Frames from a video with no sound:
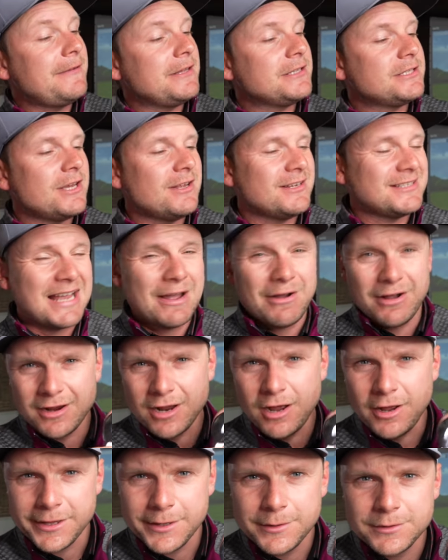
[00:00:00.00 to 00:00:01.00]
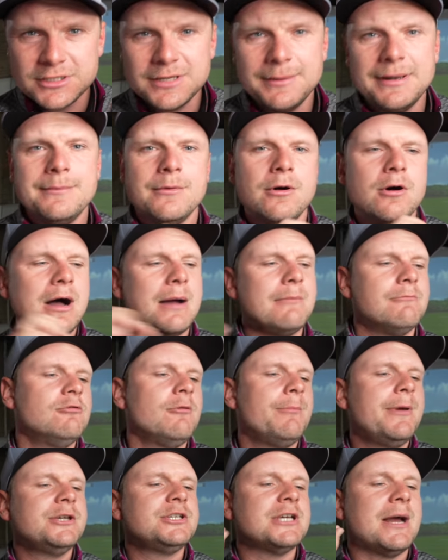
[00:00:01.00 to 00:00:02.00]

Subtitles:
it turns out I can't use them anymore, I'm rubbish,